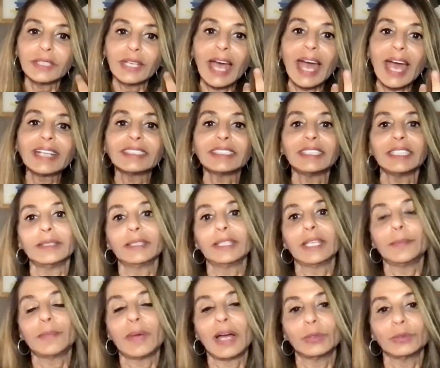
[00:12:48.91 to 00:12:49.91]
acting
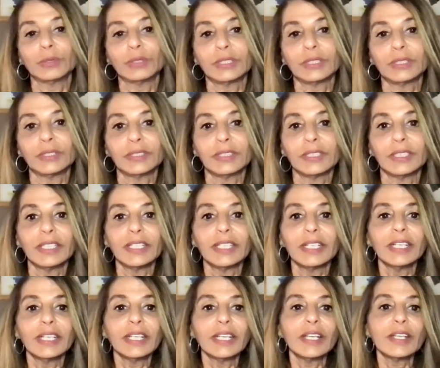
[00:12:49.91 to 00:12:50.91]
them out.
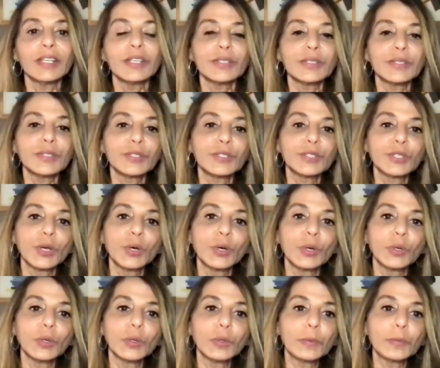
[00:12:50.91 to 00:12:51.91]

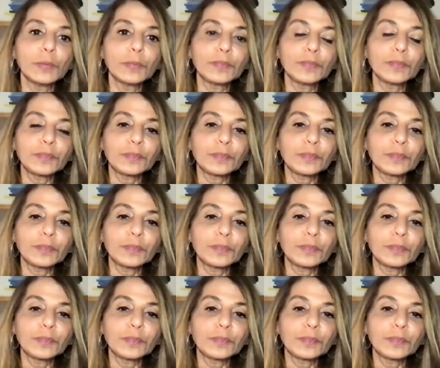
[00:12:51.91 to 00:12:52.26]
So